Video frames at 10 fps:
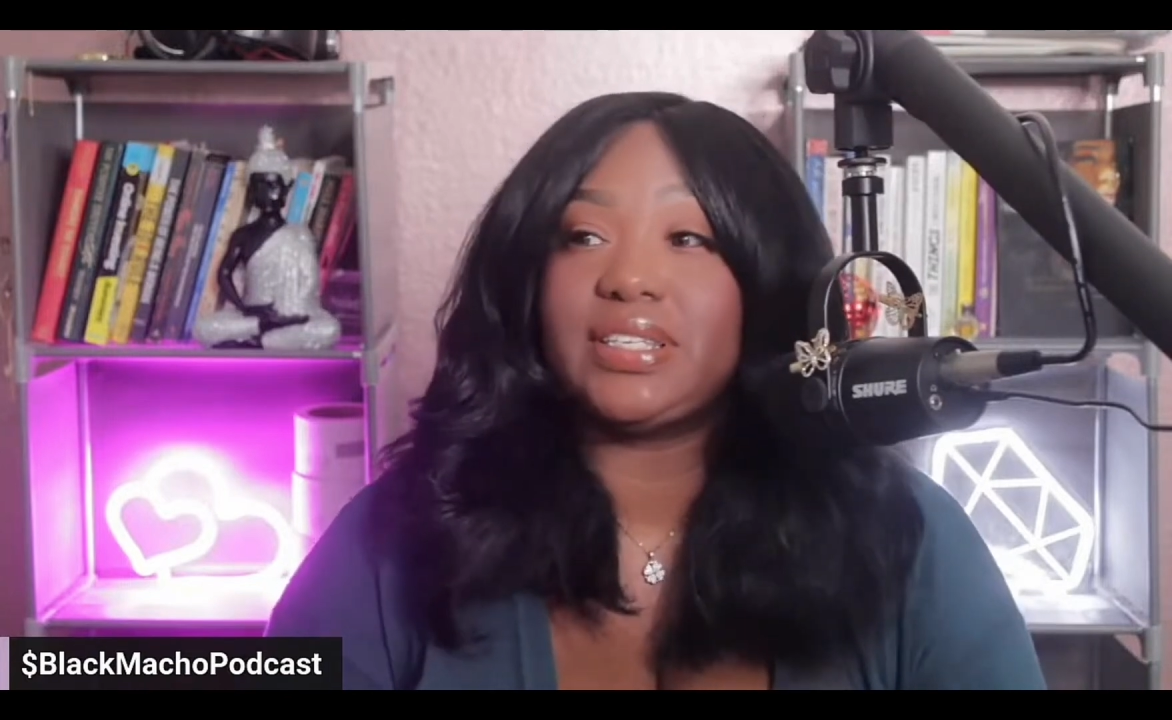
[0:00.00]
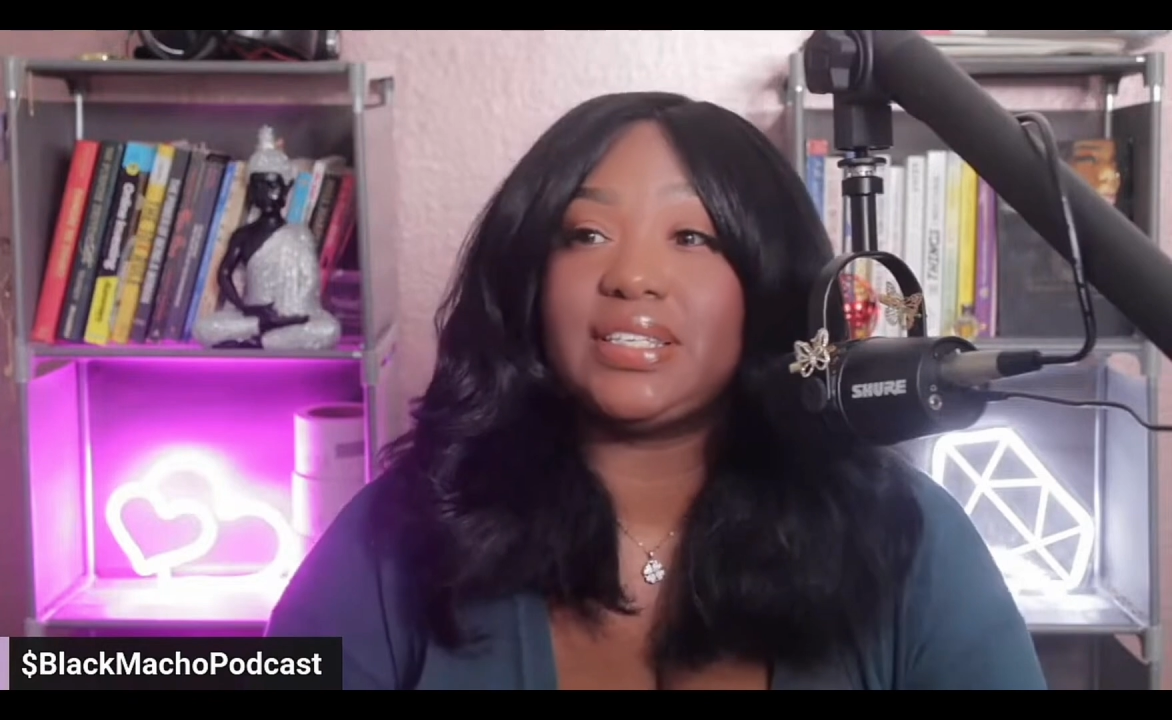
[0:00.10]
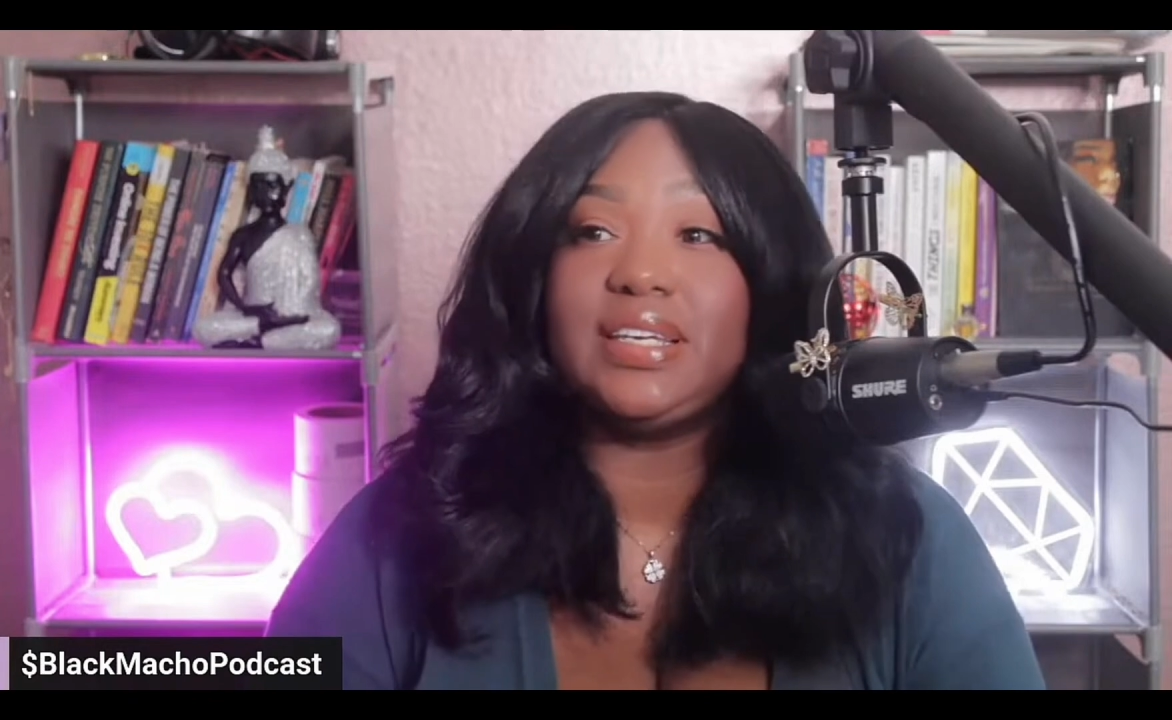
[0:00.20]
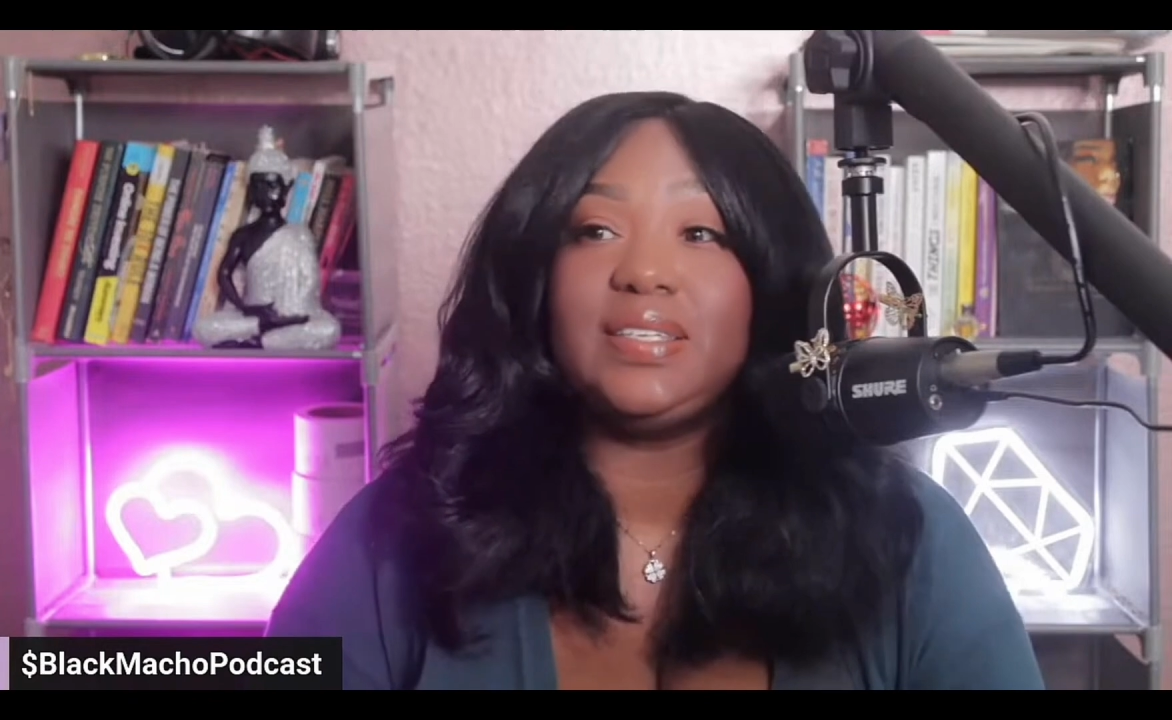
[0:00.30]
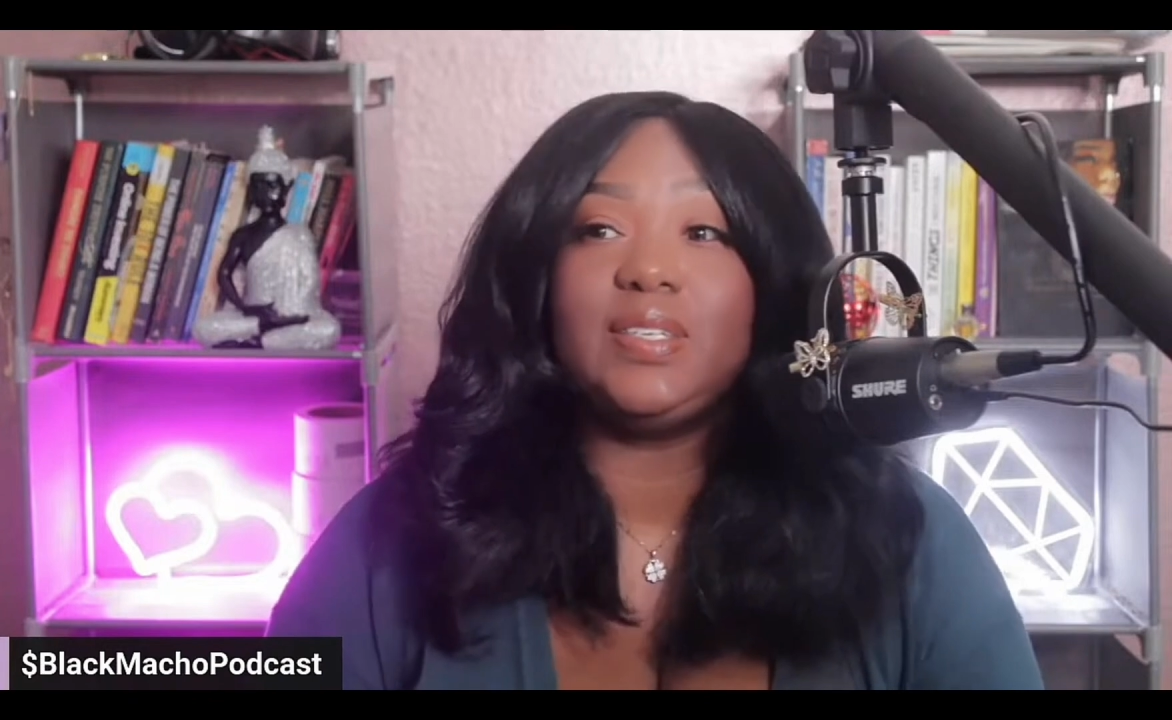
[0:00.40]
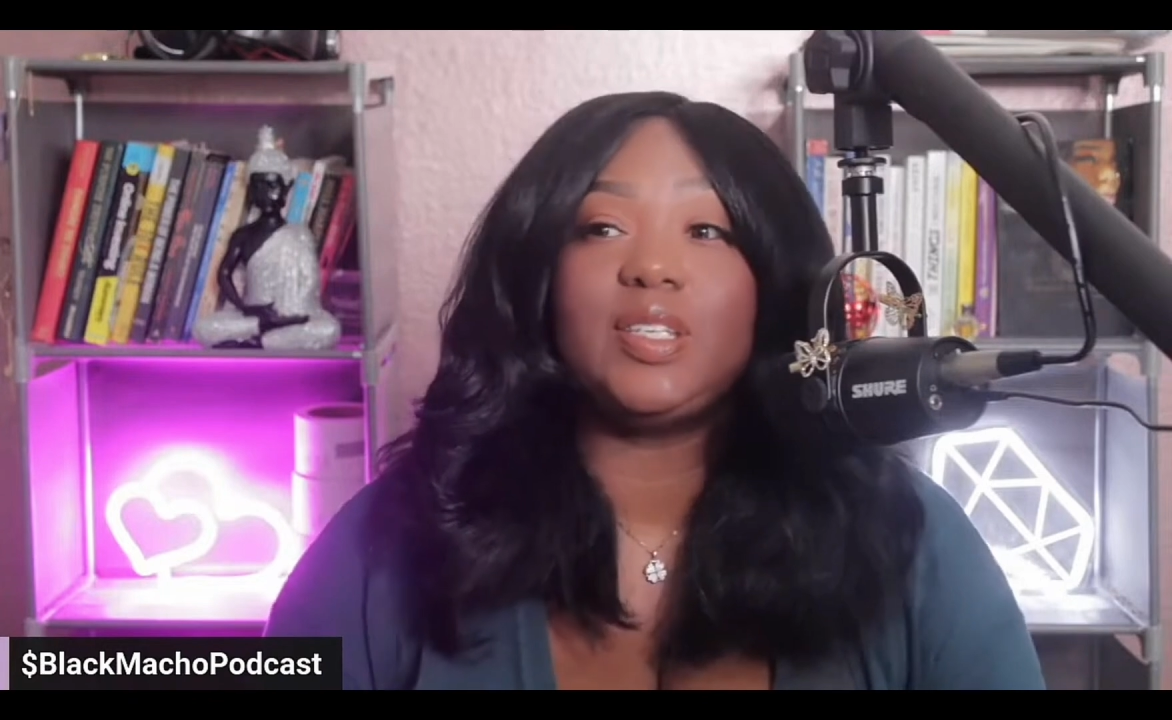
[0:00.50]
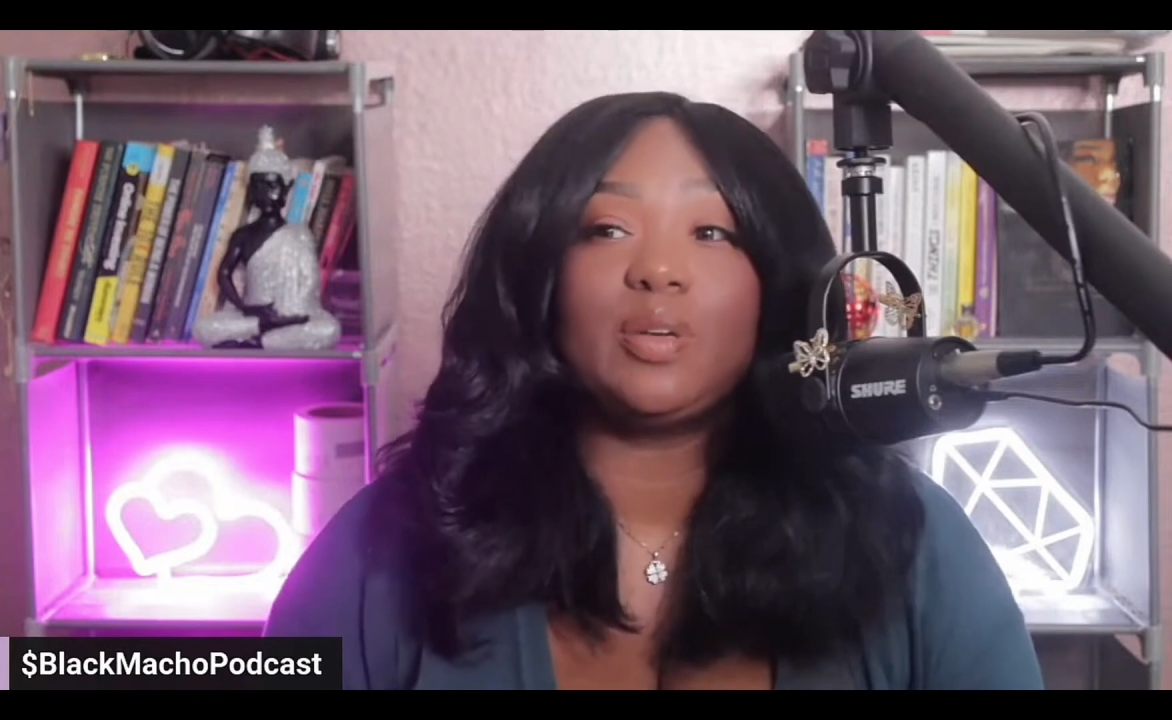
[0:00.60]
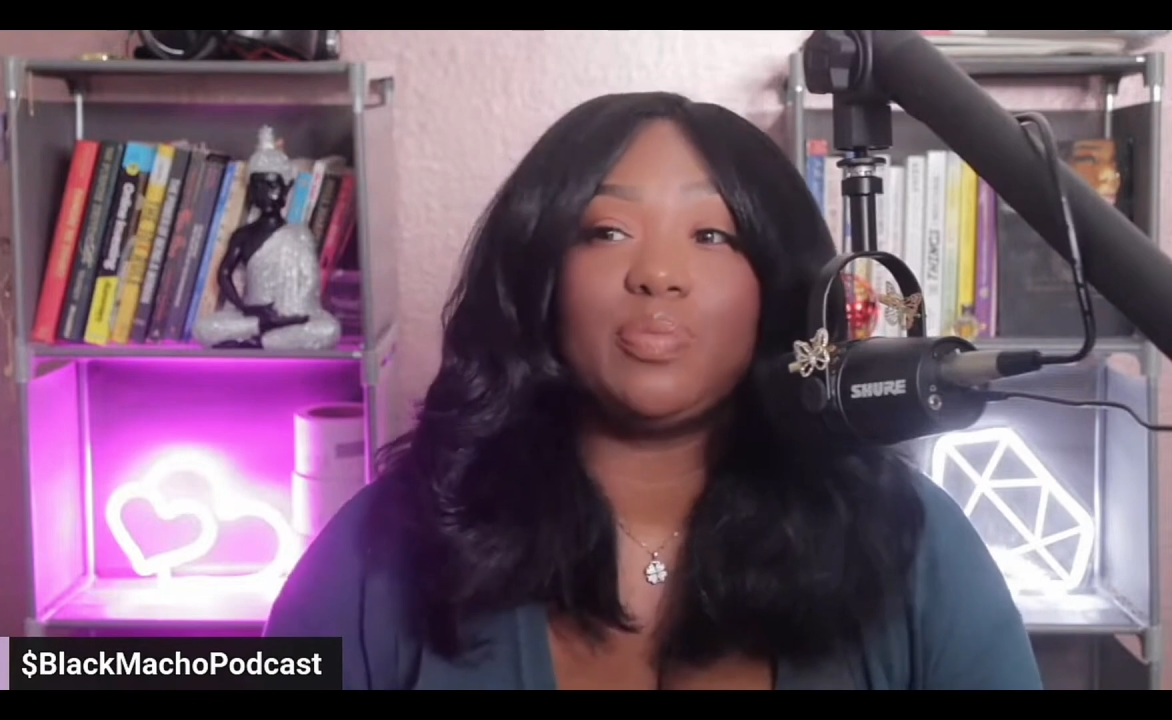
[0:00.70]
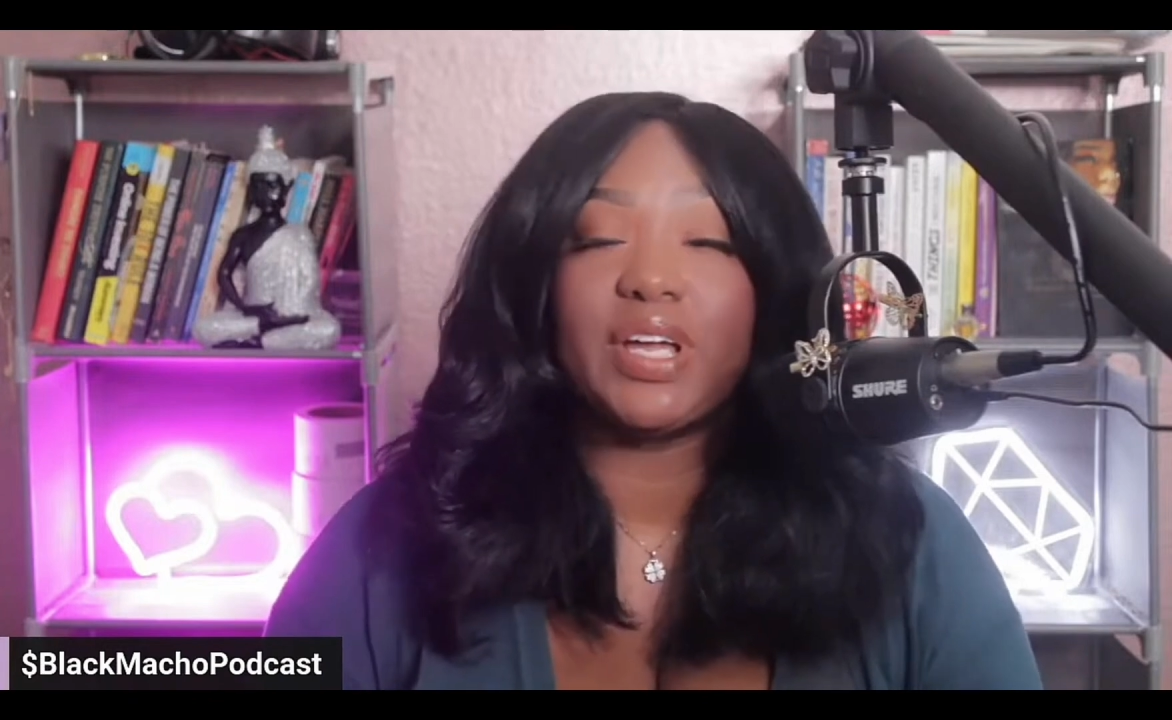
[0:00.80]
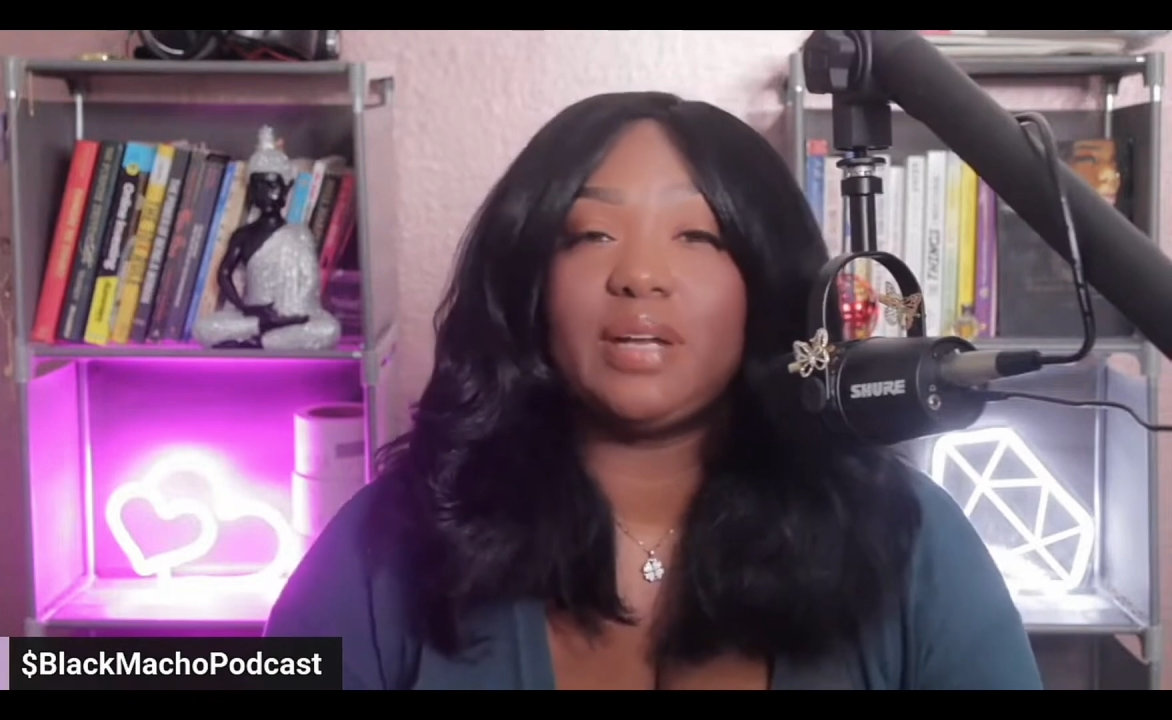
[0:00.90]
It's easy to
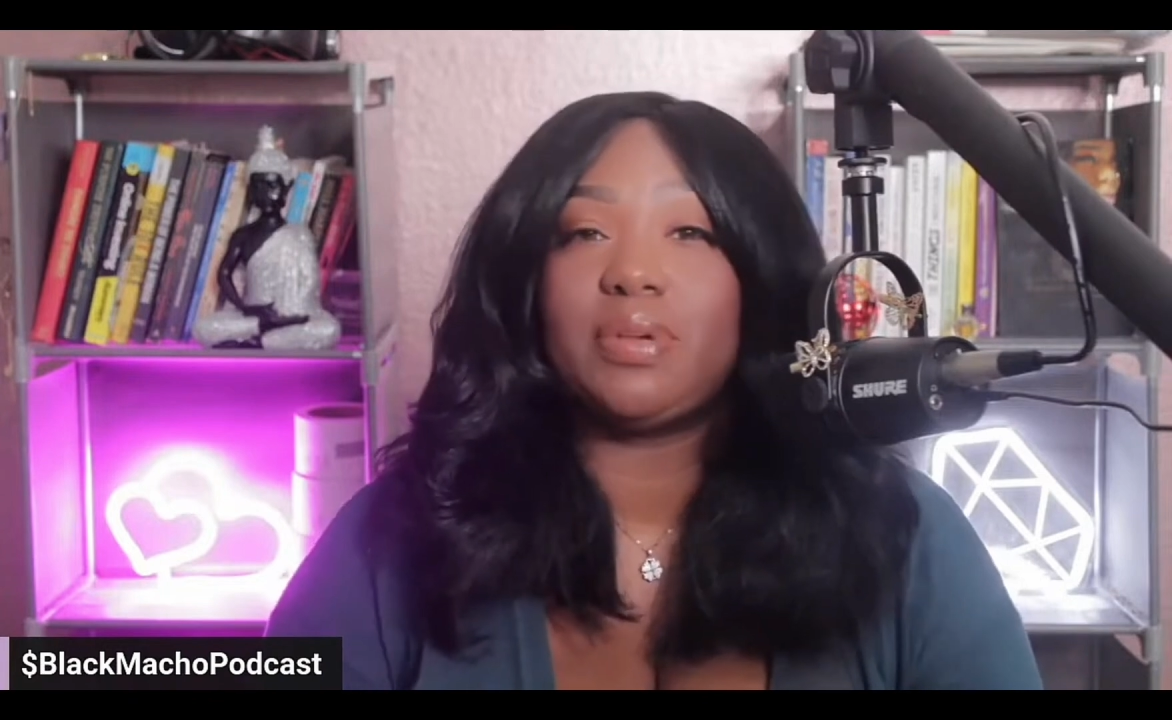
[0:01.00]
complain